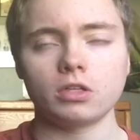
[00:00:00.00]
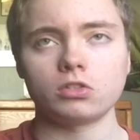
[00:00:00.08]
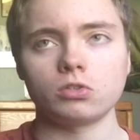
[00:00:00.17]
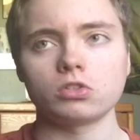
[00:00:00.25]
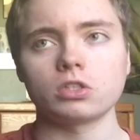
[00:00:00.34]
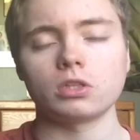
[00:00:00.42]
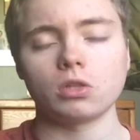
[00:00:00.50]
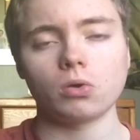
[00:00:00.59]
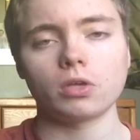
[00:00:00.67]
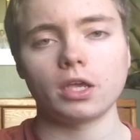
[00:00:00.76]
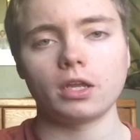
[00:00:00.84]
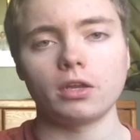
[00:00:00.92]
is usually
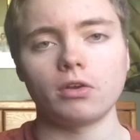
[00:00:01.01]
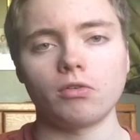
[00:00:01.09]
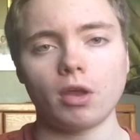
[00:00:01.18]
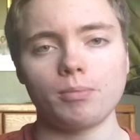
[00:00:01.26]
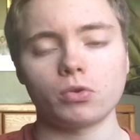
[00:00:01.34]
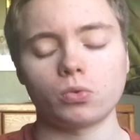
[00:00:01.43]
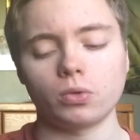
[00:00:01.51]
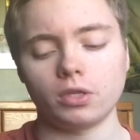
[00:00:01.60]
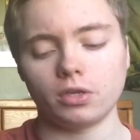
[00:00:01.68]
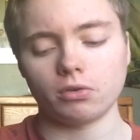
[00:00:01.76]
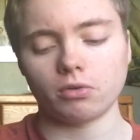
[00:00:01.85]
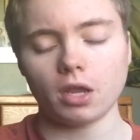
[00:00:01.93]
located right
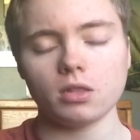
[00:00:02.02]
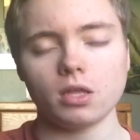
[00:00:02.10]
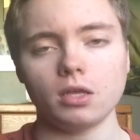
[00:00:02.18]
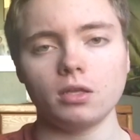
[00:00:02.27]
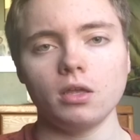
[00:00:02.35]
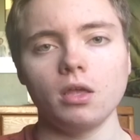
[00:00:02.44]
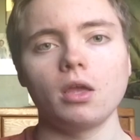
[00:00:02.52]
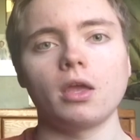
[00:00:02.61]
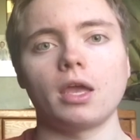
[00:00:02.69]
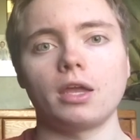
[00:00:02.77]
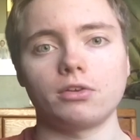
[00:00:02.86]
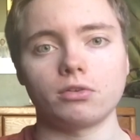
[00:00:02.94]
between your right leg
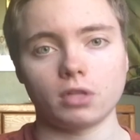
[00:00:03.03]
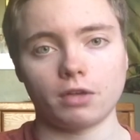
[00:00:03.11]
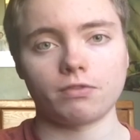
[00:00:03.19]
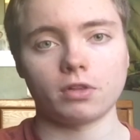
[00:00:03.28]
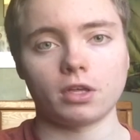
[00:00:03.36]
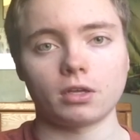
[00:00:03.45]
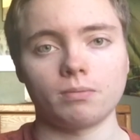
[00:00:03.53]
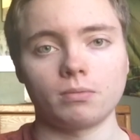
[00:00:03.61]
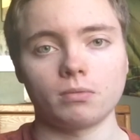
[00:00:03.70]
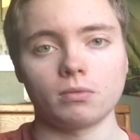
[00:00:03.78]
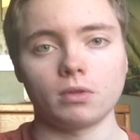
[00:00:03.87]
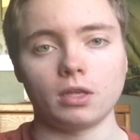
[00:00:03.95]
and your left leg.
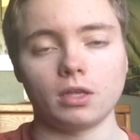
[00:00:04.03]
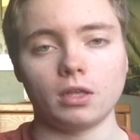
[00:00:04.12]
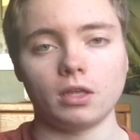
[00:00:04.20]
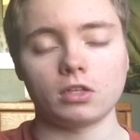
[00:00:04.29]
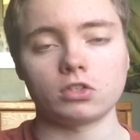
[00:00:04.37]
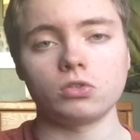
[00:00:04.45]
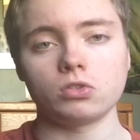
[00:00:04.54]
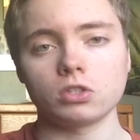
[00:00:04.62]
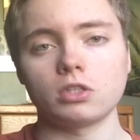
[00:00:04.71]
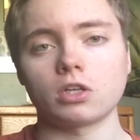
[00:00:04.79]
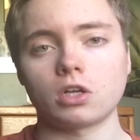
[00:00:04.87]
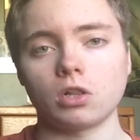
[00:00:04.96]
It's
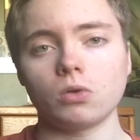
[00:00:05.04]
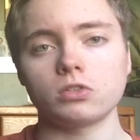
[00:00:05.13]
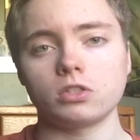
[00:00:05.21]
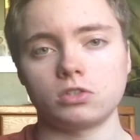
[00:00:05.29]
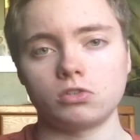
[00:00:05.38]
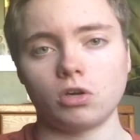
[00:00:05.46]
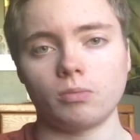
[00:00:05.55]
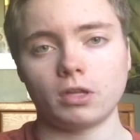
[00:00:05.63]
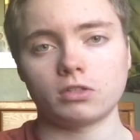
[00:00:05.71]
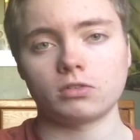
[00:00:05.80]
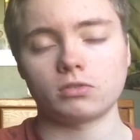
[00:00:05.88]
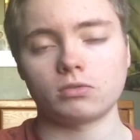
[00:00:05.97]
usually the closest drum
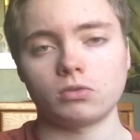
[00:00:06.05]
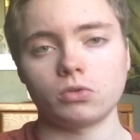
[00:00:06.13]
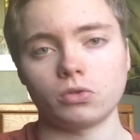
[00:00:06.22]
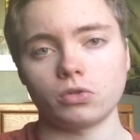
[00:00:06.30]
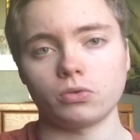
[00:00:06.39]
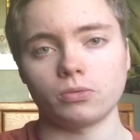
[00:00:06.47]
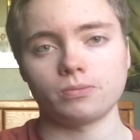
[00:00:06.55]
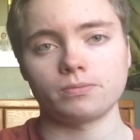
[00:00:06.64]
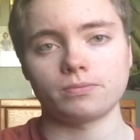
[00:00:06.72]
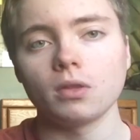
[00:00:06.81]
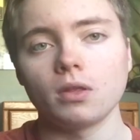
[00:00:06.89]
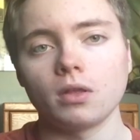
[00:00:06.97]
that's to you.
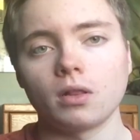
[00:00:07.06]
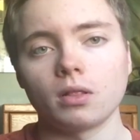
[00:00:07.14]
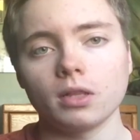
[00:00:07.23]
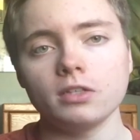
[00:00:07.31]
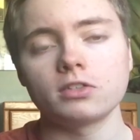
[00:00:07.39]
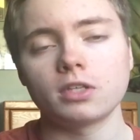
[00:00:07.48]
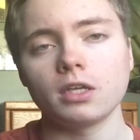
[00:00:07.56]
Let's